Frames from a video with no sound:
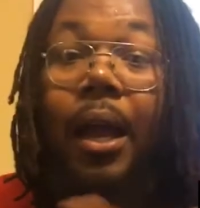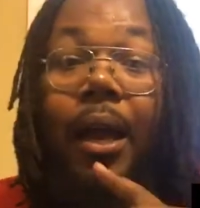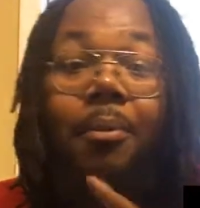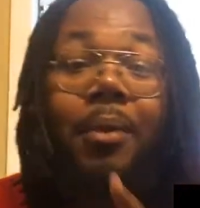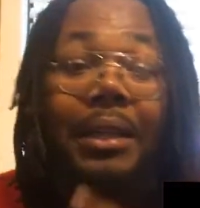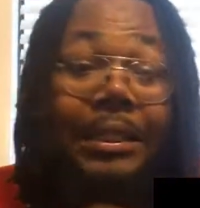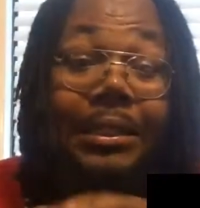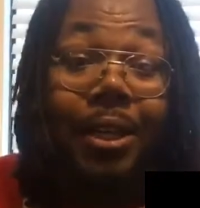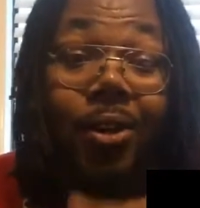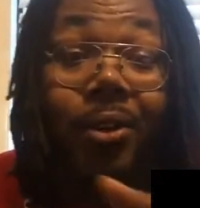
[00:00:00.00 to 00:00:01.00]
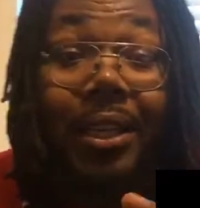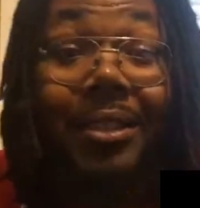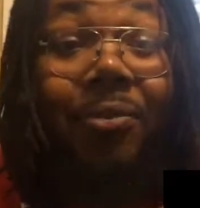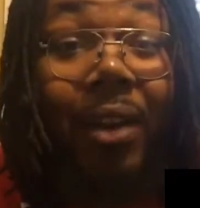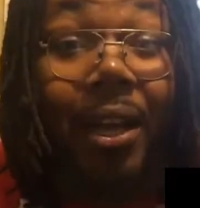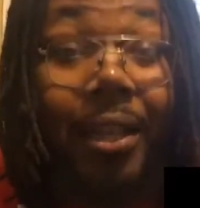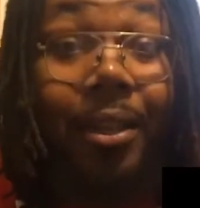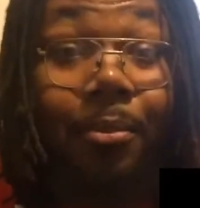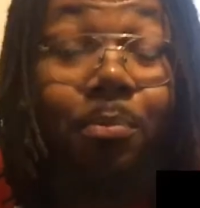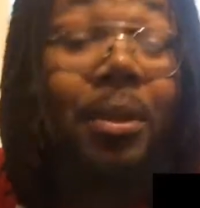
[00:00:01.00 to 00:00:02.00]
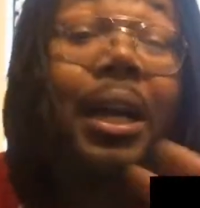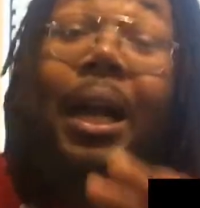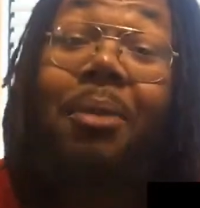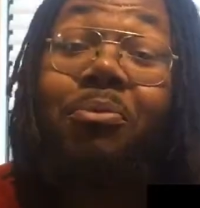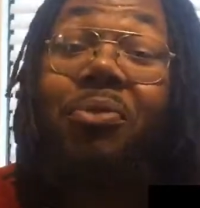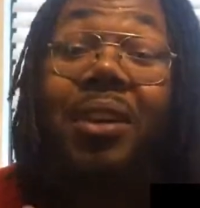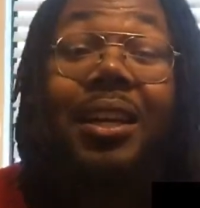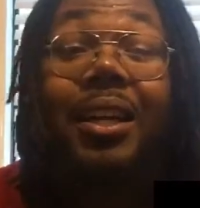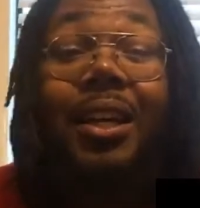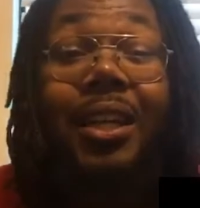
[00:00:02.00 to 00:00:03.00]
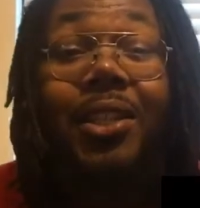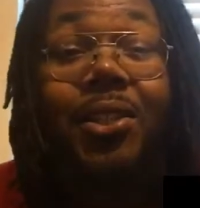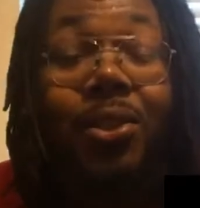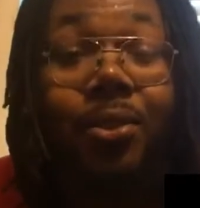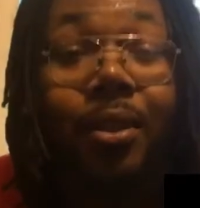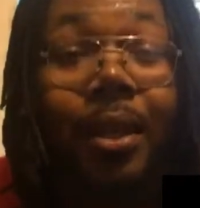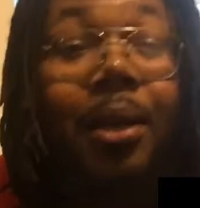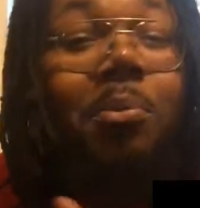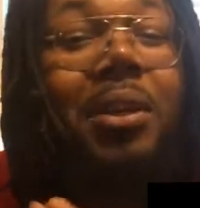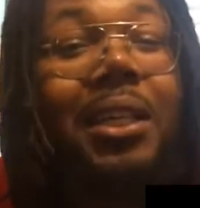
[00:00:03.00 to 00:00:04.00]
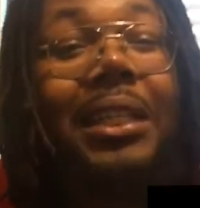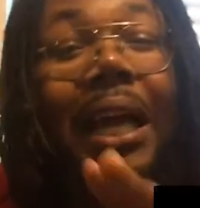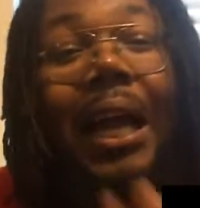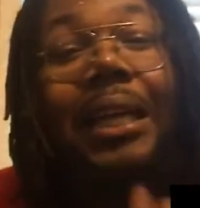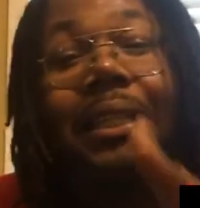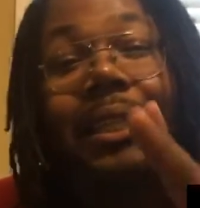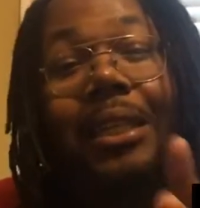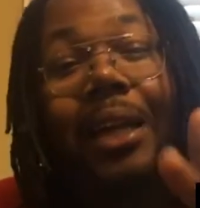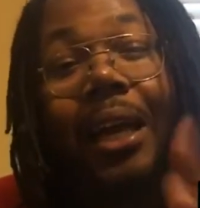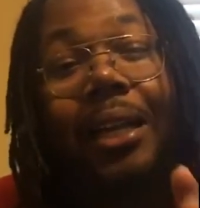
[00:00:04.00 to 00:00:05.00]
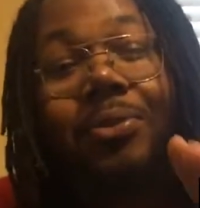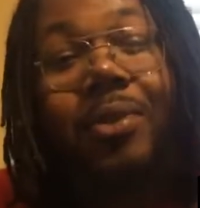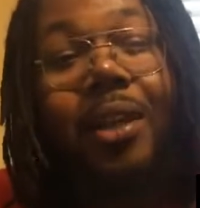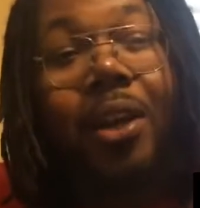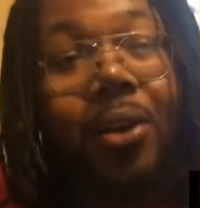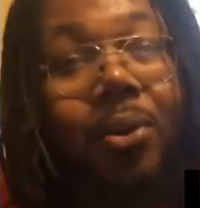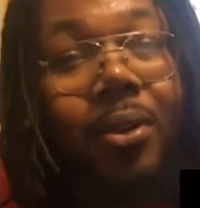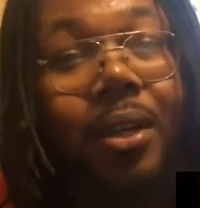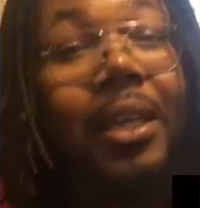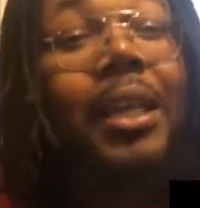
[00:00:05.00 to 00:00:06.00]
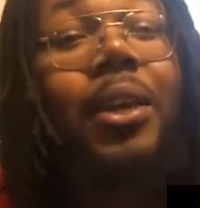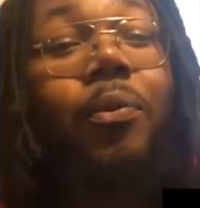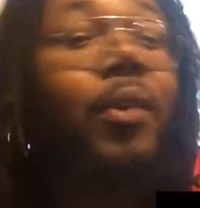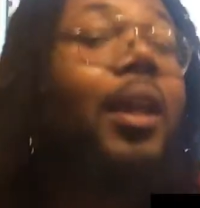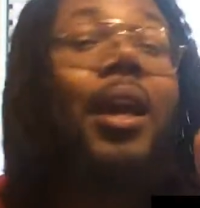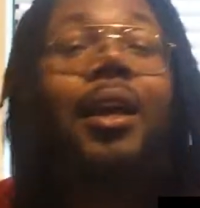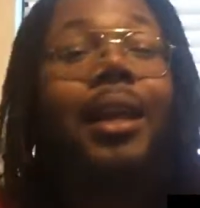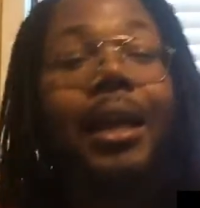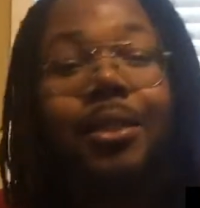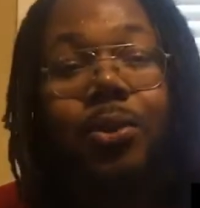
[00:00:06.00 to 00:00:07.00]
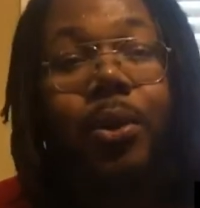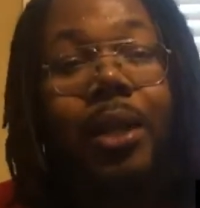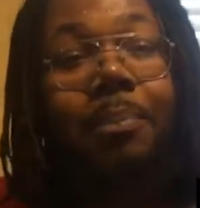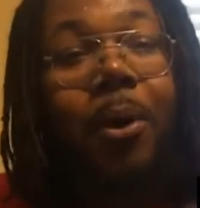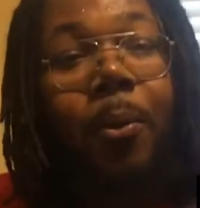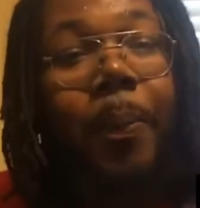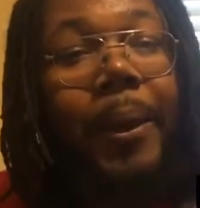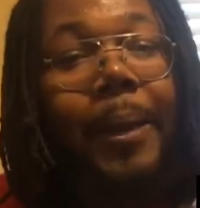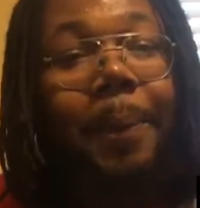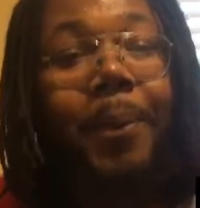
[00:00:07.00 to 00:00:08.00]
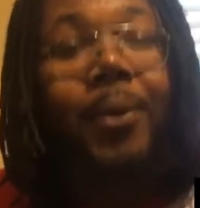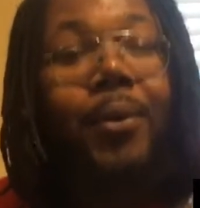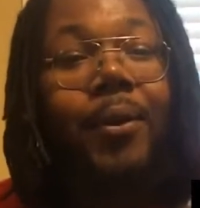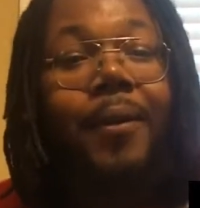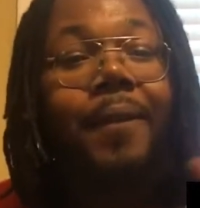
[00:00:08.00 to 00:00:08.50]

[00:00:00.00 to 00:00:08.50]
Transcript: I'm, the song is fire, but I'm finna cut it short because I could tell how this finna go. He finna have like three more people